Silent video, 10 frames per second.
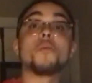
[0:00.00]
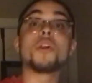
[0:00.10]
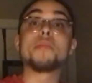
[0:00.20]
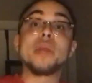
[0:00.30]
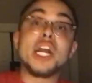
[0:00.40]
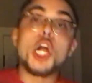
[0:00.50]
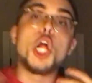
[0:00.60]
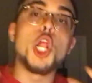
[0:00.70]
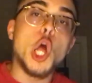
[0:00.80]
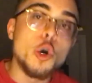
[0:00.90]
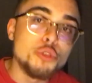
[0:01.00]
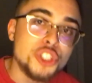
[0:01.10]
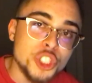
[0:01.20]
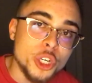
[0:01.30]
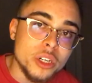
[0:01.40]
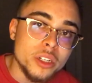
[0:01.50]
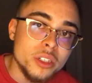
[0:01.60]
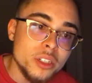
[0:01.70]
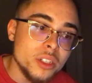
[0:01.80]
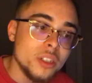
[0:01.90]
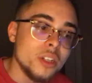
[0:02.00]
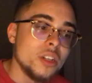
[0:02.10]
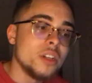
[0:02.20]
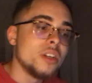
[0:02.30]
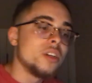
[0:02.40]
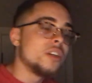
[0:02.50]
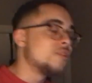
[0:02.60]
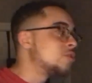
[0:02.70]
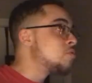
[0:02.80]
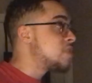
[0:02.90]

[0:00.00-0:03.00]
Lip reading: They want to bring closure to